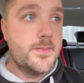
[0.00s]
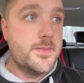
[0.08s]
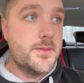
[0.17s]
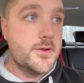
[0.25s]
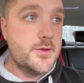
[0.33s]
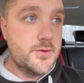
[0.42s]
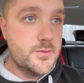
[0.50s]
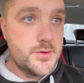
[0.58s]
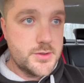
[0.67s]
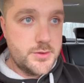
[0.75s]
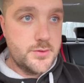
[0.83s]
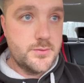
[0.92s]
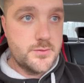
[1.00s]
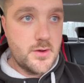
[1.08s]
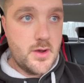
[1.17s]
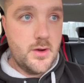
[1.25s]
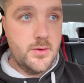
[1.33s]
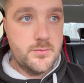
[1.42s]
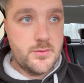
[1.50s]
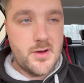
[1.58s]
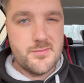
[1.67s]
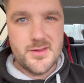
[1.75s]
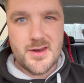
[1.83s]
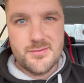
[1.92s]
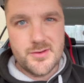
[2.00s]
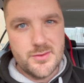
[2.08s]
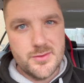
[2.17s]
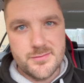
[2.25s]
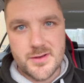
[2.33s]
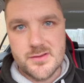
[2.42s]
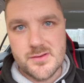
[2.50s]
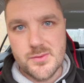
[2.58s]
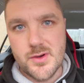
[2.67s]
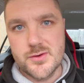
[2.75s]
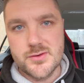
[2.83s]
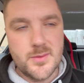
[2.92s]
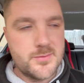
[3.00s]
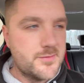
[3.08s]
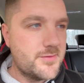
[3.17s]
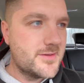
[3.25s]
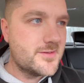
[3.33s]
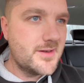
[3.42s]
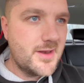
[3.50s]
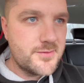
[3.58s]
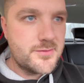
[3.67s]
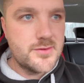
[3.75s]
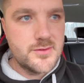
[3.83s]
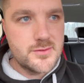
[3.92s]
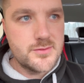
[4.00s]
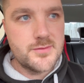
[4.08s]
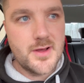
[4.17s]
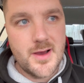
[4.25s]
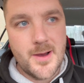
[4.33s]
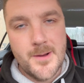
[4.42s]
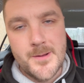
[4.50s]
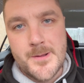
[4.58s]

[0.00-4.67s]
that you can use at home rather than having all the fancy workshops, the fancy lifts and stuff like that.